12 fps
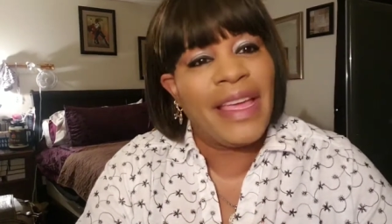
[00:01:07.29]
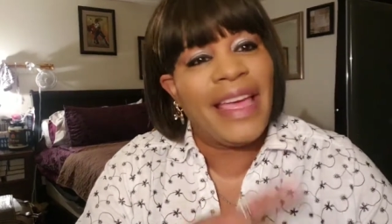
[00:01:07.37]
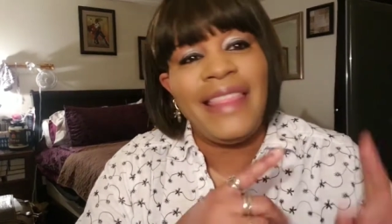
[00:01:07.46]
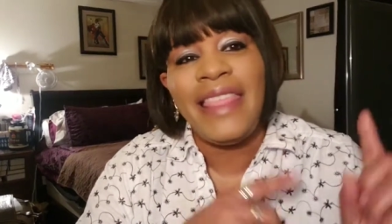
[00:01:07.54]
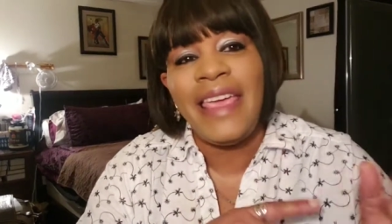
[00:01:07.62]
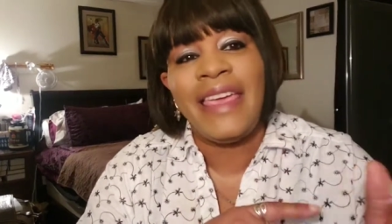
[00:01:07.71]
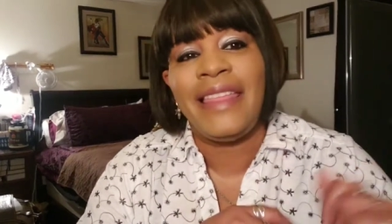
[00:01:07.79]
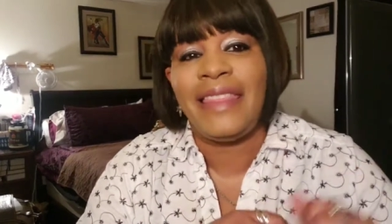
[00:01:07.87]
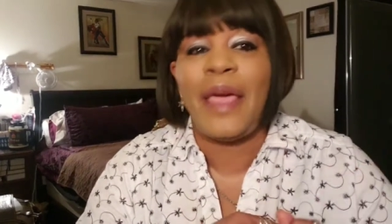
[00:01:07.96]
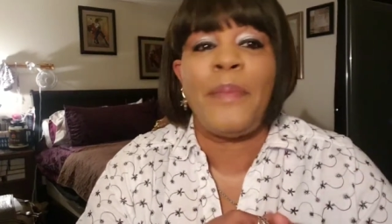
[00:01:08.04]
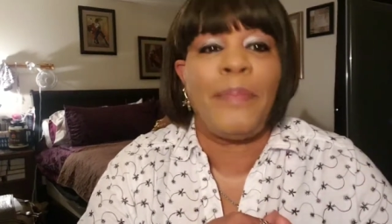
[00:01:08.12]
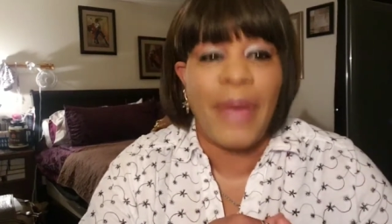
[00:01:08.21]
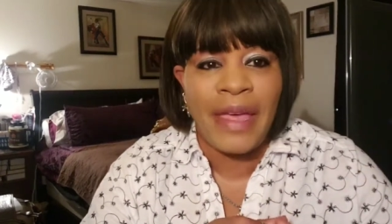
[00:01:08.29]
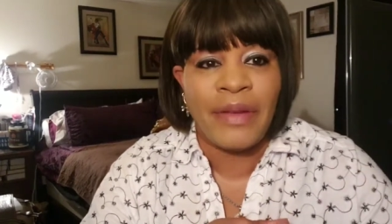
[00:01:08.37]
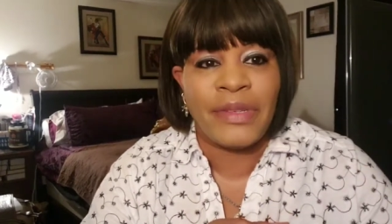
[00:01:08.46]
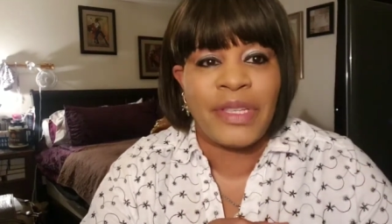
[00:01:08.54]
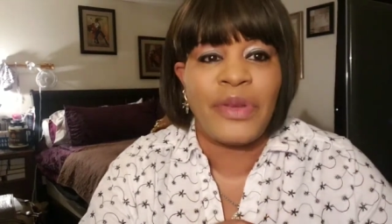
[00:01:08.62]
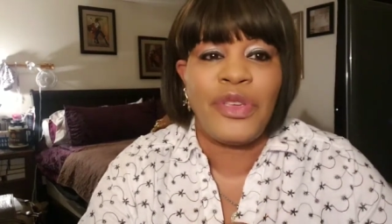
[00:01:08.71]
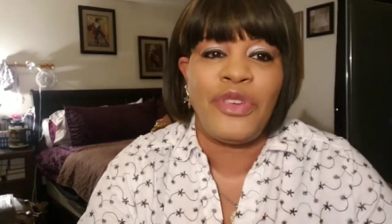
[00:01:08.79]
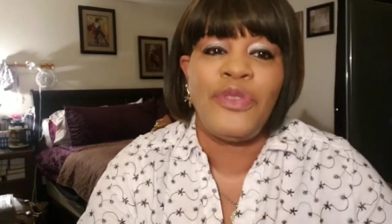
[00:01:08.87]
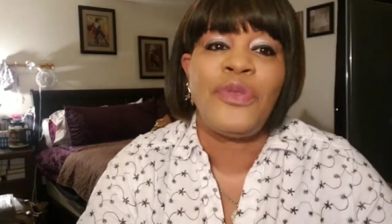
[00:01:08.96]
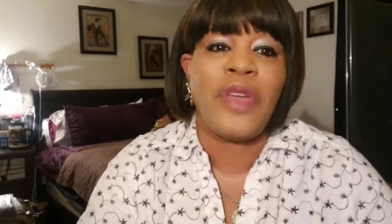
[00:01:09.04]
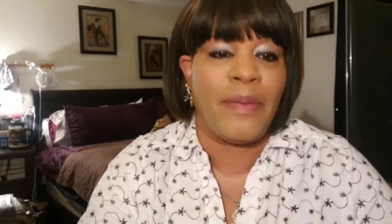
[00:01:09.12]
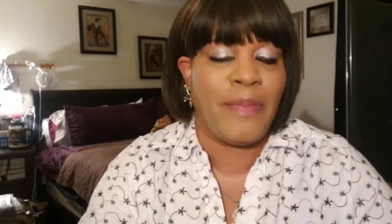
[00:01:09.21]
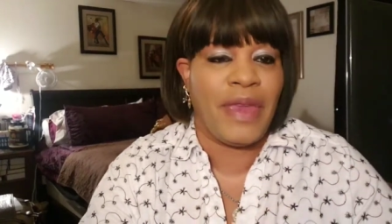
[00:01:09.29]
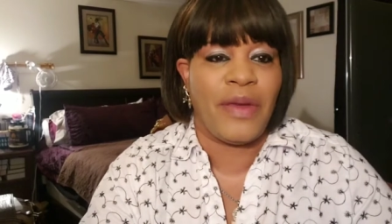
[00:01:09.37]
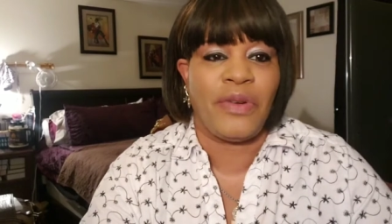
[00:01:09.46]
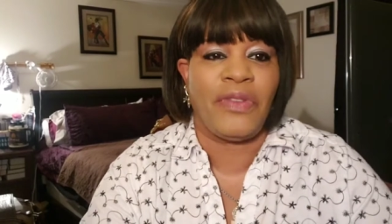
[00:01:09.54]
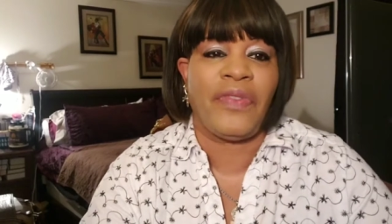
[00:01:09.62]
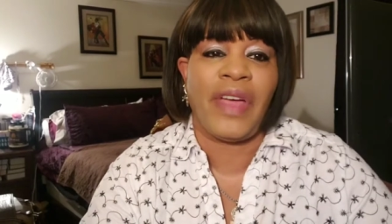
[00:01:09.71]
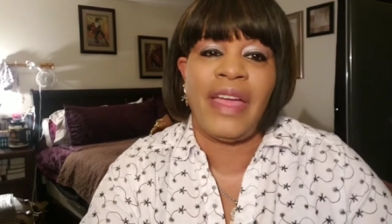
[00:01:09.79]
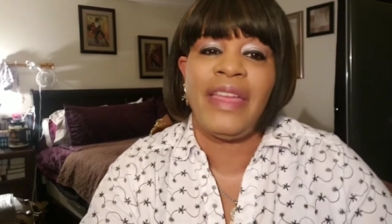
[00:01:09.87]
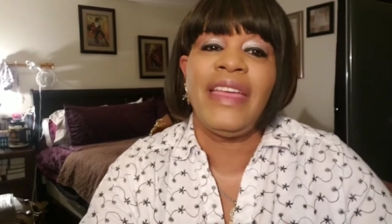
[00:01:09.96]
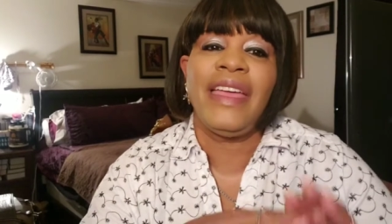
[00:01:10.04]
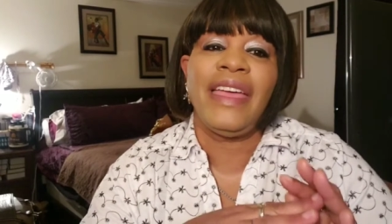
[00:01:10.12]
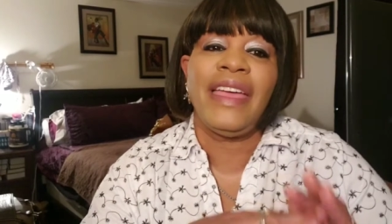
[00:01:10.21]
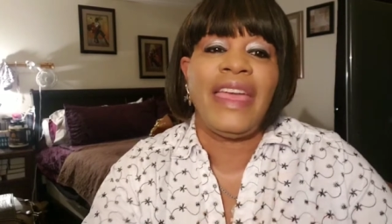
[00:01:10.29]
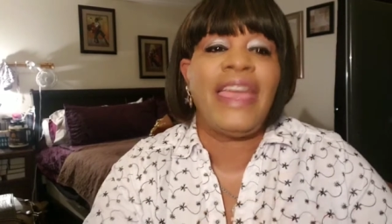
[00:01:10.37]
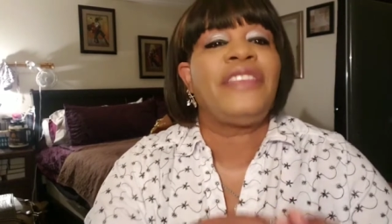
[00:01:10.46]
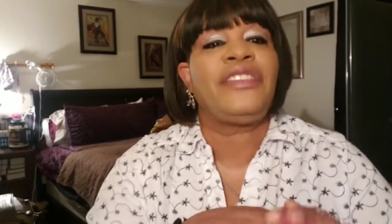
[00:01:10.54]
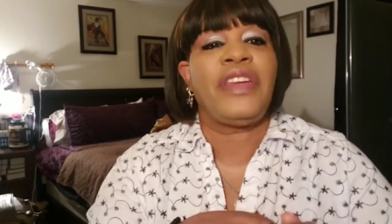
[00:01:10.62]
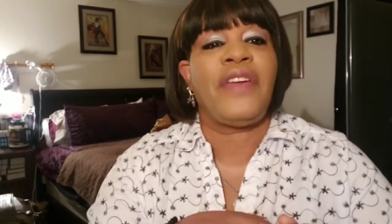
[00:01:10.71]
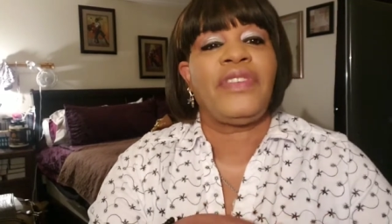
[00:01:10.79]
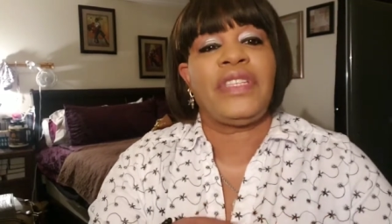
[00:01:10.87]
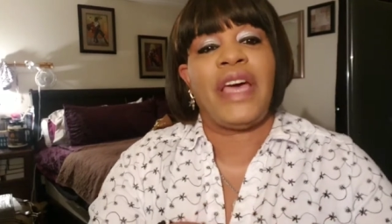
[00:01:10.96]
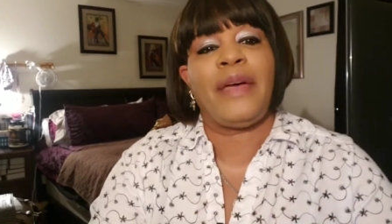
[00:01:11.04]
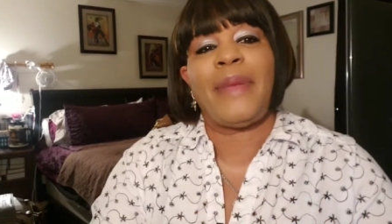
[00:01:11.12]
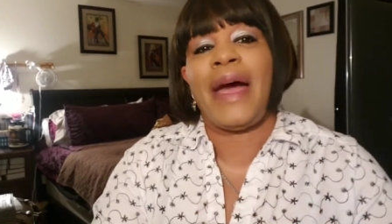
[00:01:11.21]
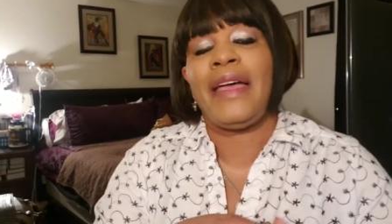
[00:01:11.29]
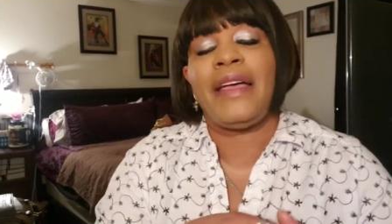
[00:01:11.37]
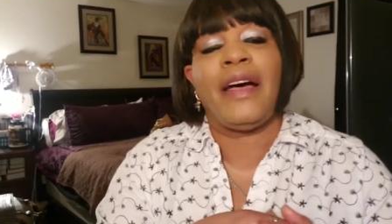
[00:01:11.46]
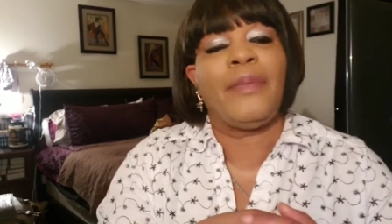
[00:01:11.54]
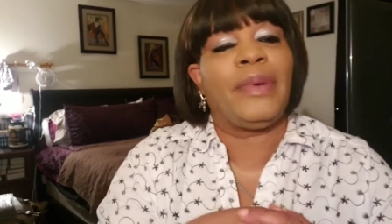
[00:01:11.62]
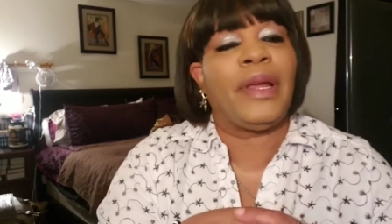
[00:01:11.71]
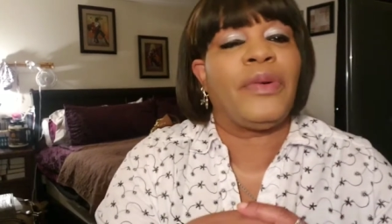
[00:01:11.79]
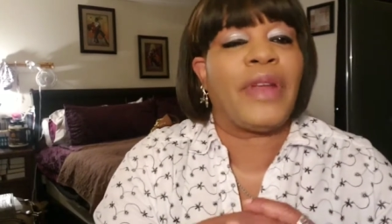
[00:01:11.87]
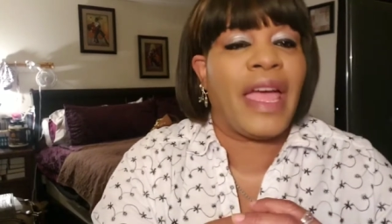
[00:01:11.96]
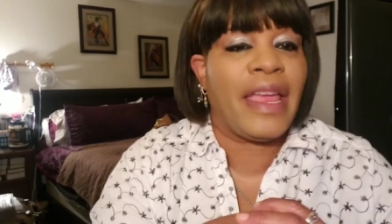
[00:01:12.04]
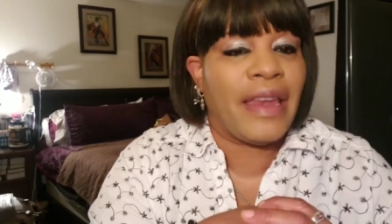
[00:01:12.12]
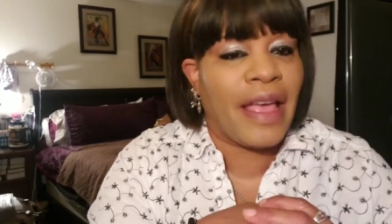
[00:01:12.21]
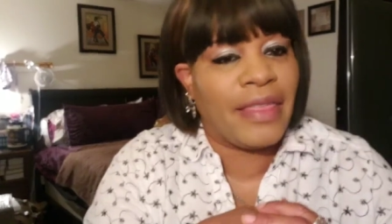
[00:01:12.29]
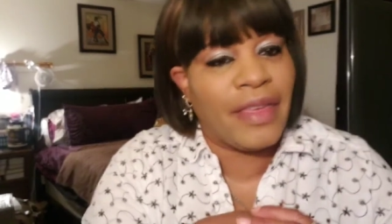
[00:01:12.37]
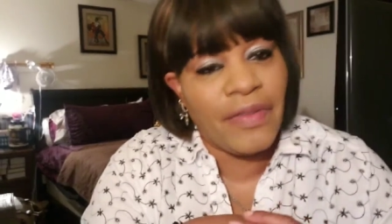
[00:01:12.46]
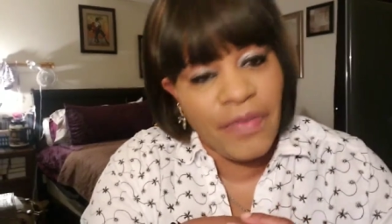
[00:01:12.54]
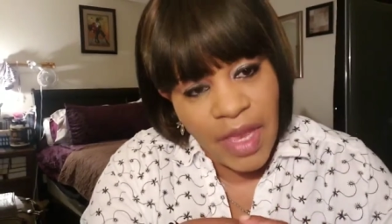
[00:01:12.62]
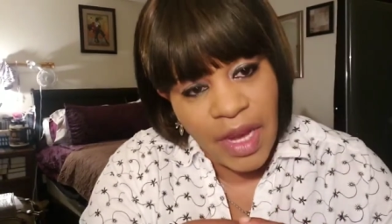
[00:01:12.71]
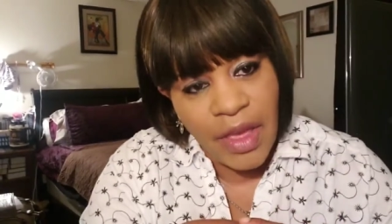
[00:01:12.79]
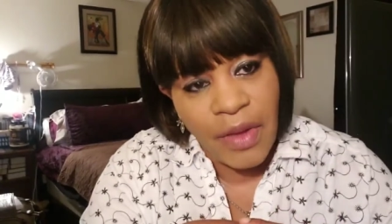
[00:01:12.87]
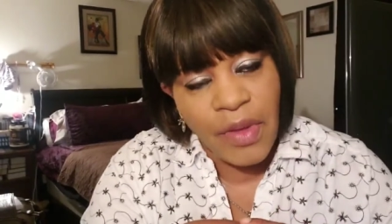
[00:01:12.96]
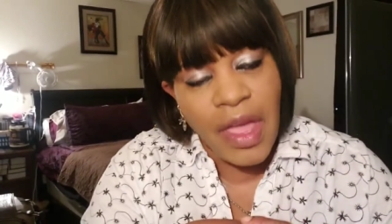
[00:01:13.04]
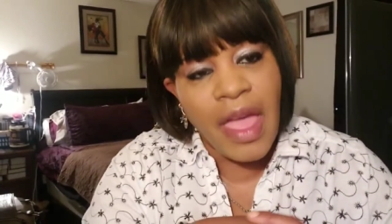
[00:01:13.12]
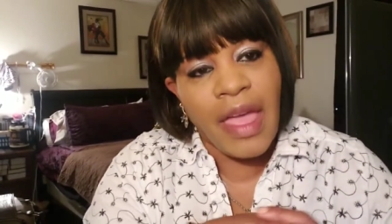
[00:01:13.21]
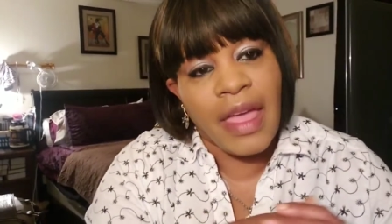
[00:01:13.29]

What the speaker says: and then hit that bell so you can be notified each and every time I upload another video.